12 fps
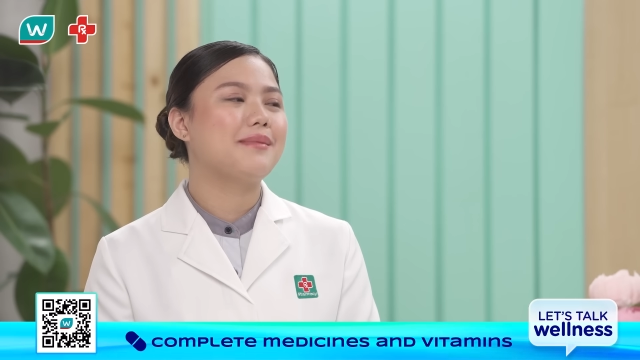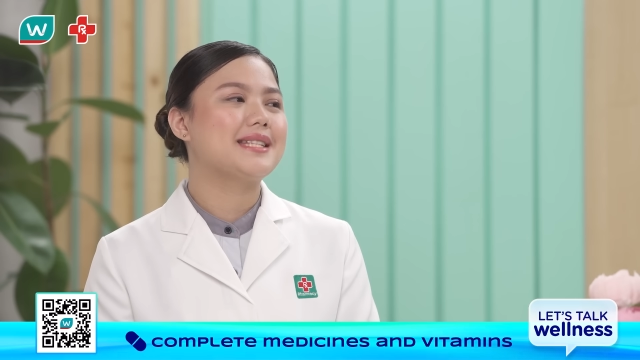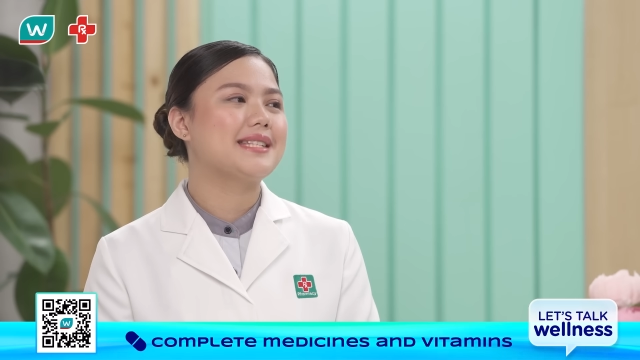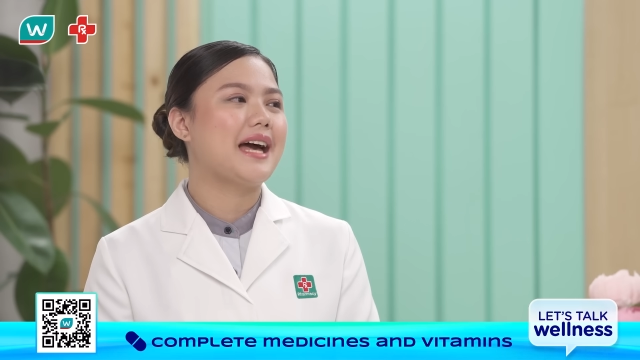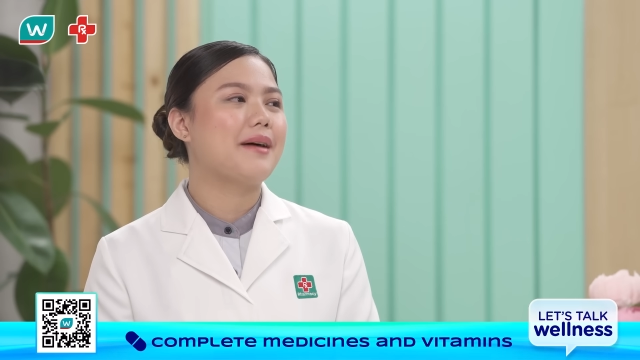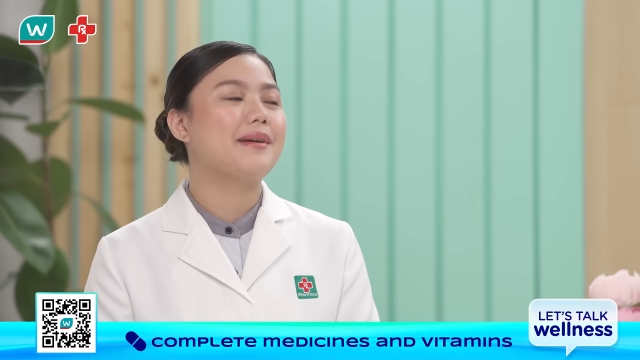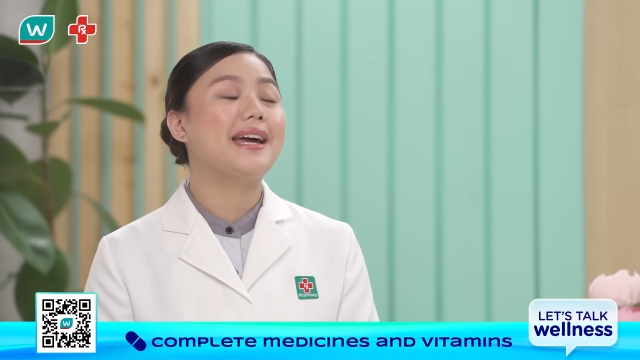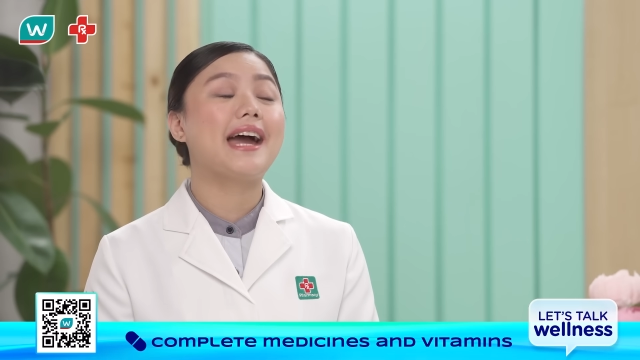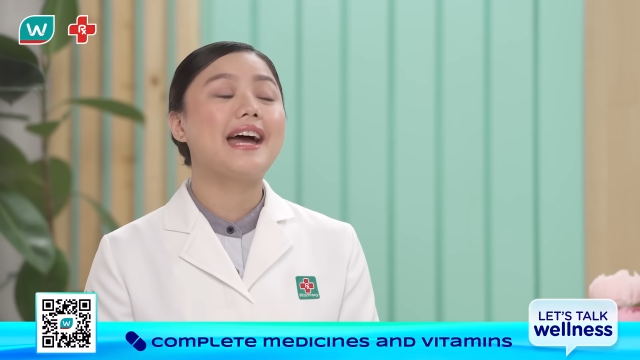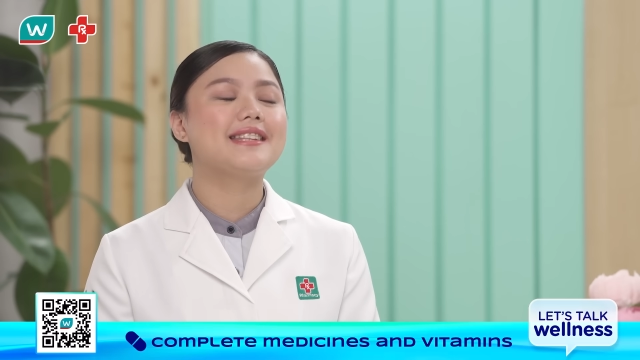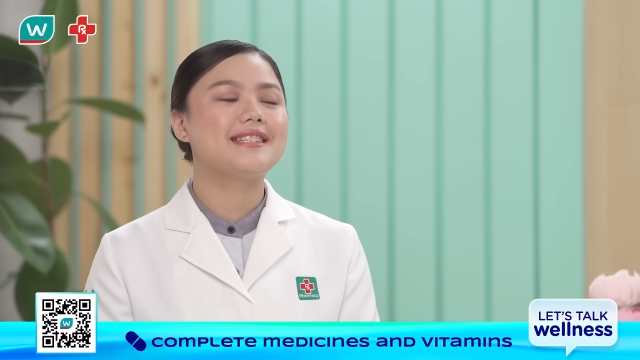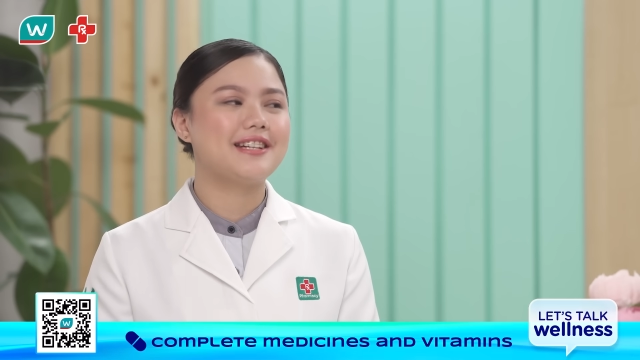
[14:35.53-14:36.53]
me, Sam. I
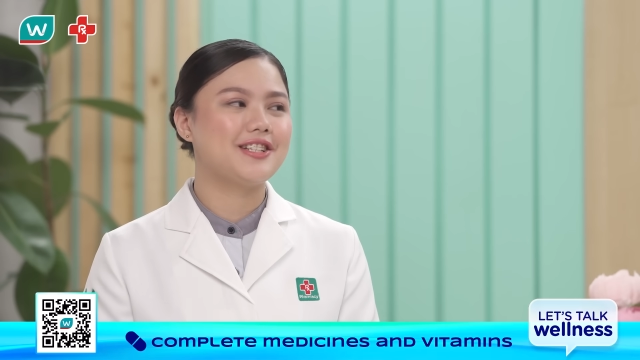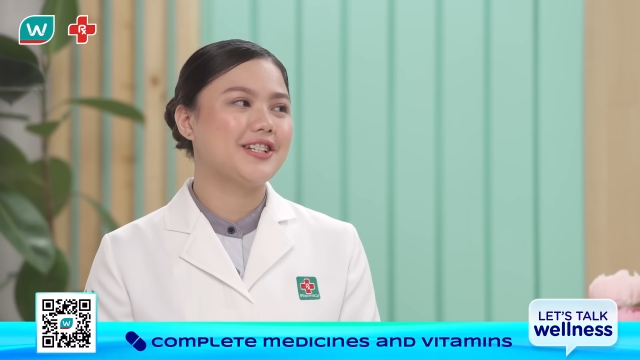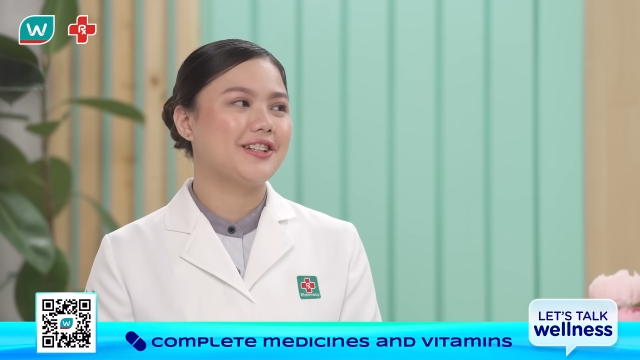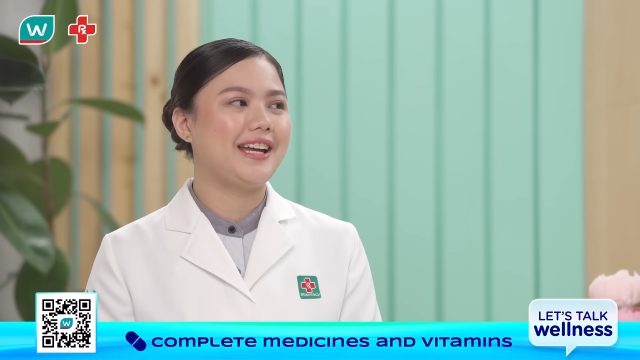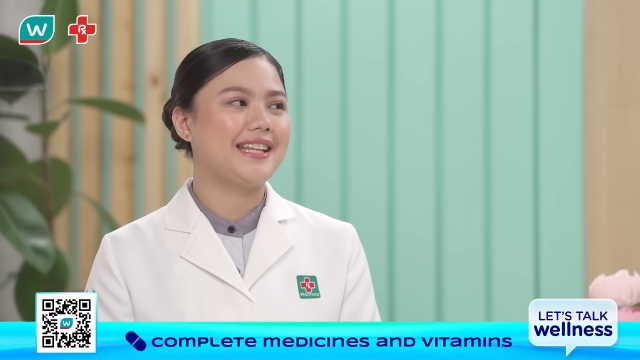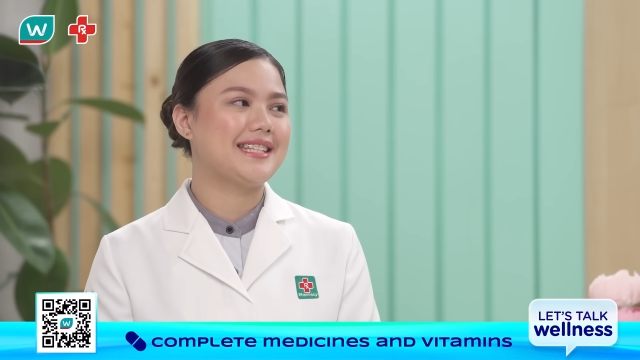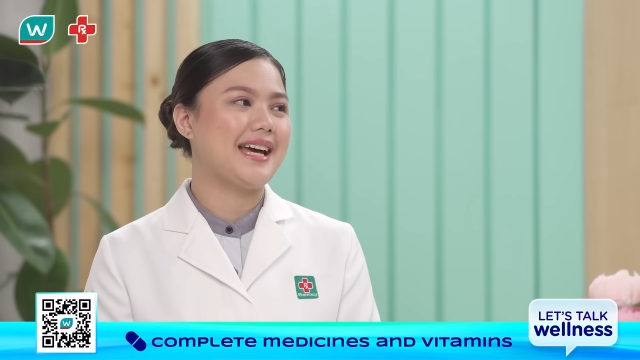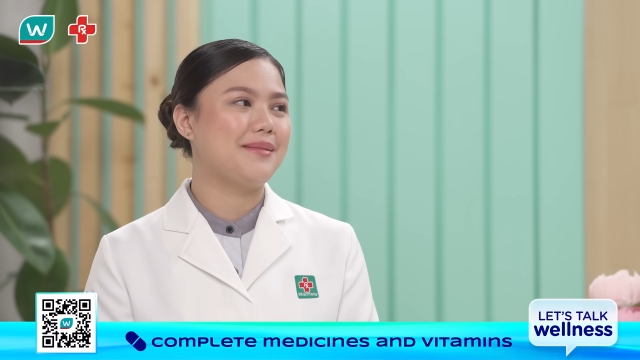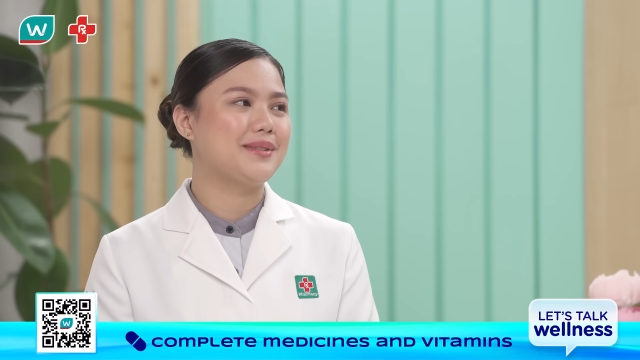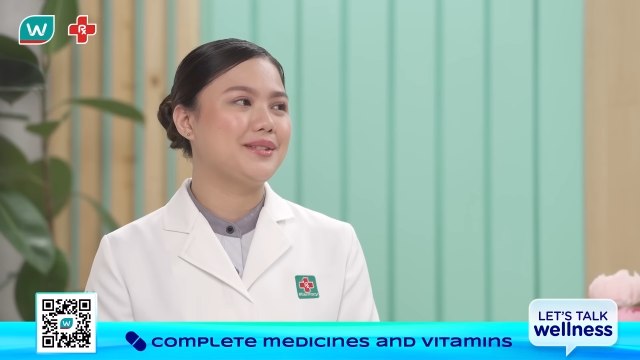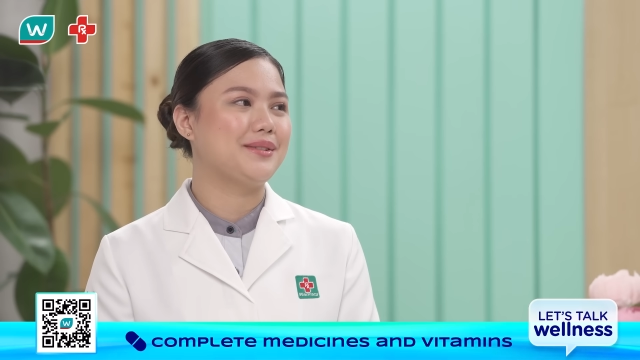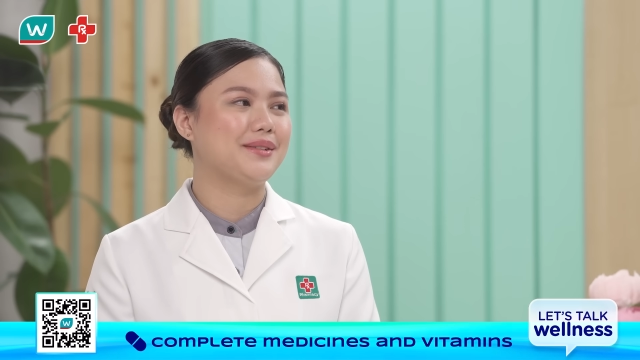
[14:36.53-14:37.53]
had such a great
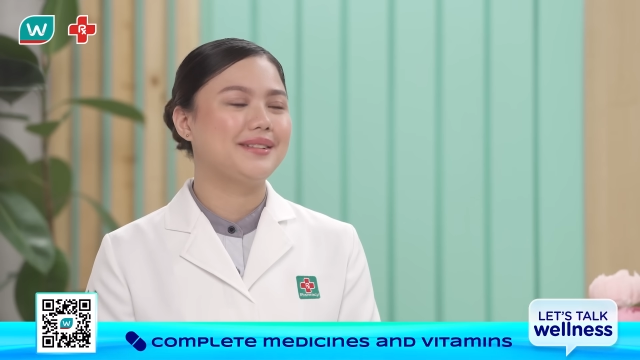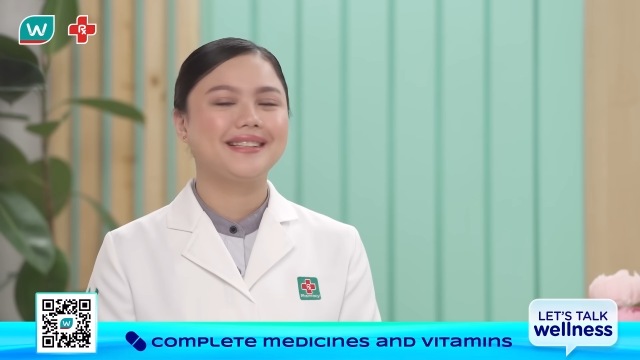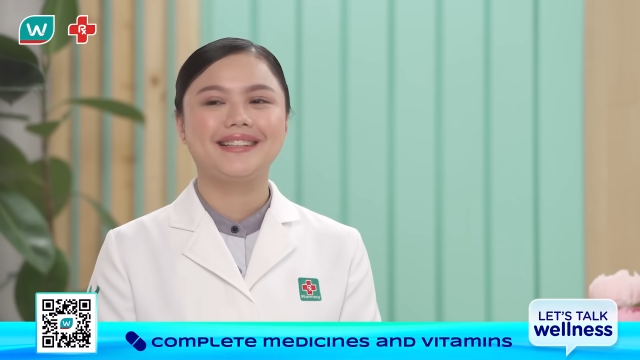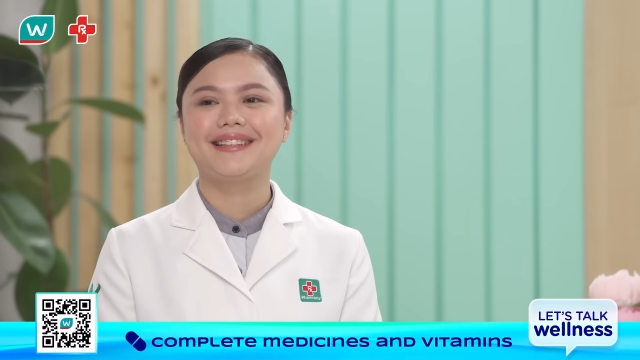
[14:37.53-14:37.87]
time too.